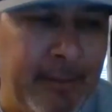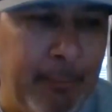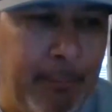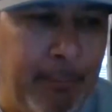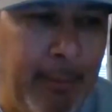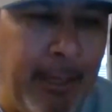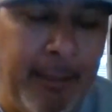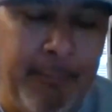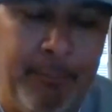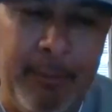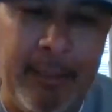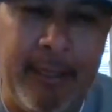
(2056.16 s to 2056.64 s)

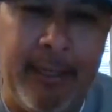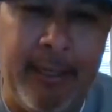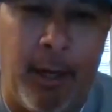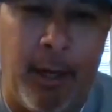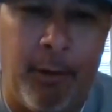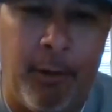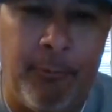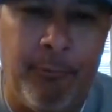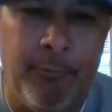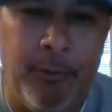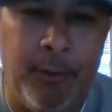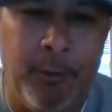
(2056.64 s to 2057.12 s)
But be
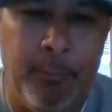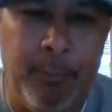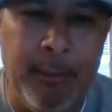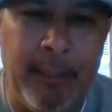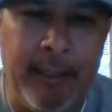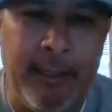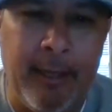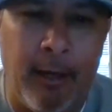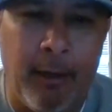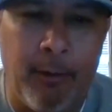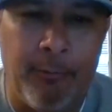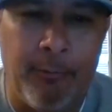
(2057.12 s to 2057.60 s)
careful
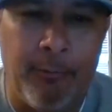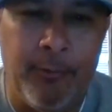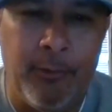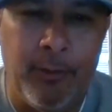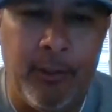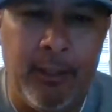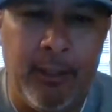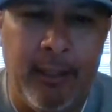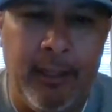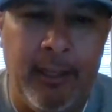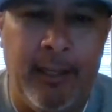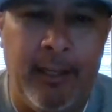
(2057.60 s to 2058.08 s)

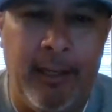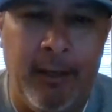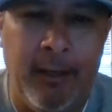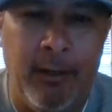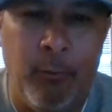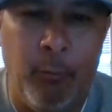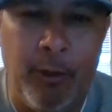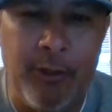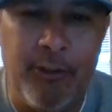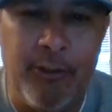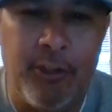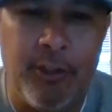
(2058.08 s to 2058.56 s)

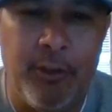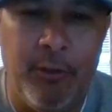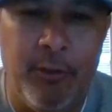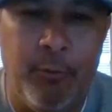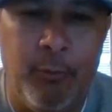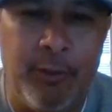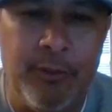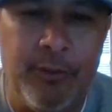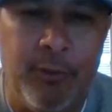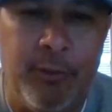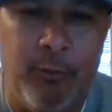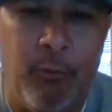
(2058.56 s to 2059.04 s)
what
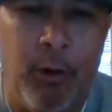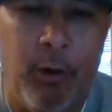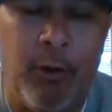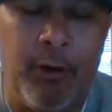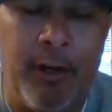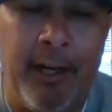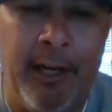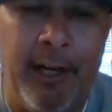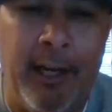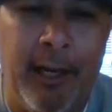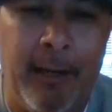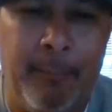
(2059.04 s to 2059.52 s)
you
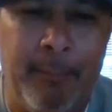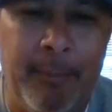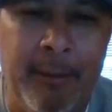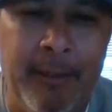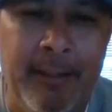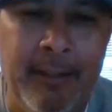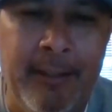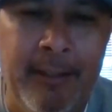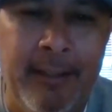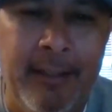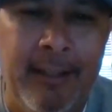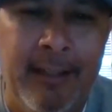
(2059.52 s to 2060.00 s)
woken up.
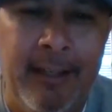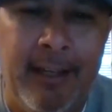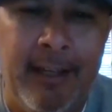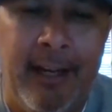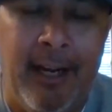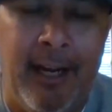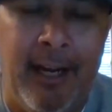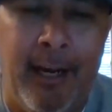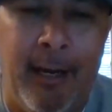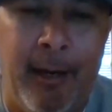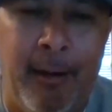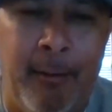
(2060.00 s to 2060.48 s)

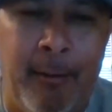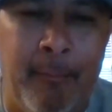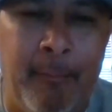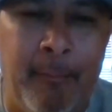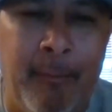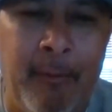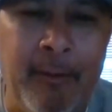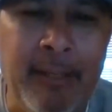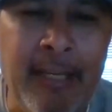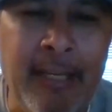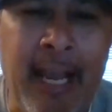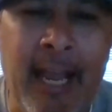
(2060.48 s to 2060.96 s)

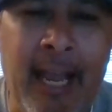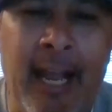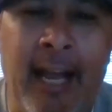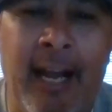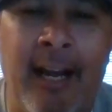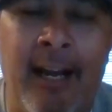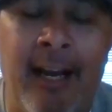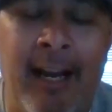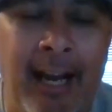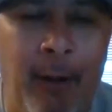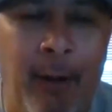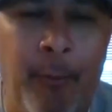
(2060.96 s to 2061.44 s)

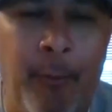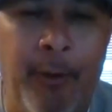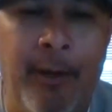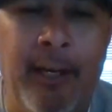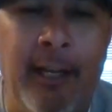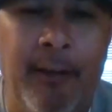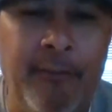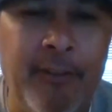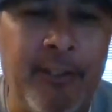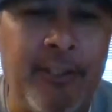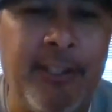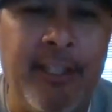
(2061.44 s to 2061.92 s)
Yeah, I would
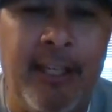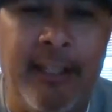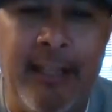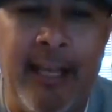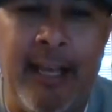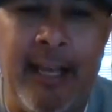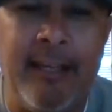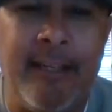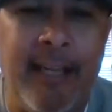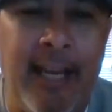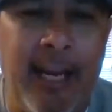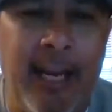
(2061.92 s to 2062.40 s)
love to see
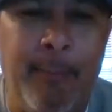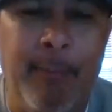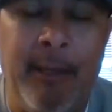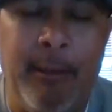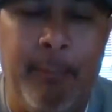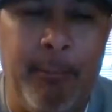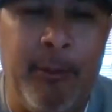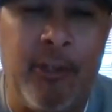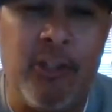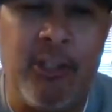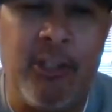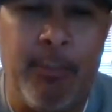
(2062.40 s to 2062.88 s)
that
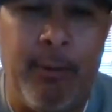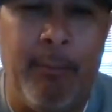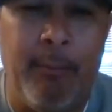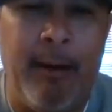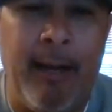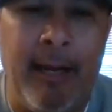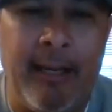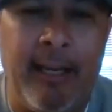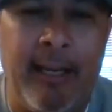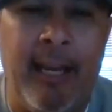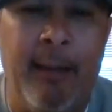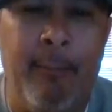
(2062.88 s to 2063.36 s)
Damien Bishop
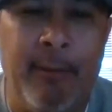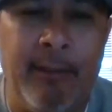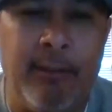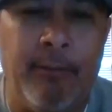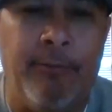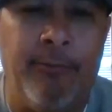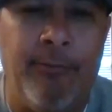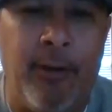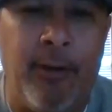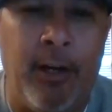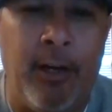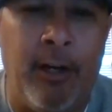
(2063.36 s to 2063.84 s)
Amat game in the
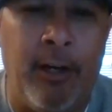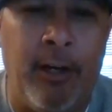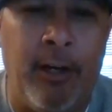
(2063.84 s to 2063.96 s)
fall.